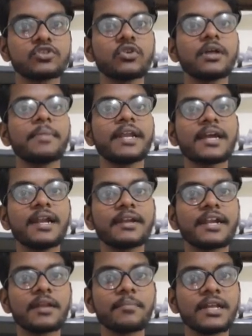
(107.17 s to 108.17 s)
So the Medical
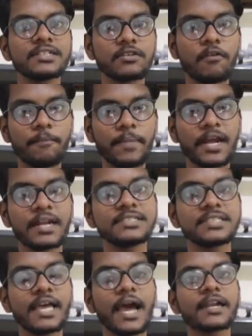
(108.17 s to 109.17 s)
Termination of
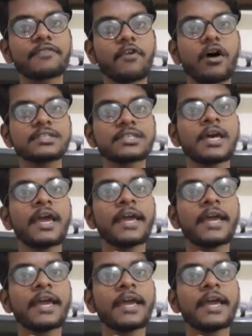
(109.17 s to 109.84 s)
Pregnancy Act was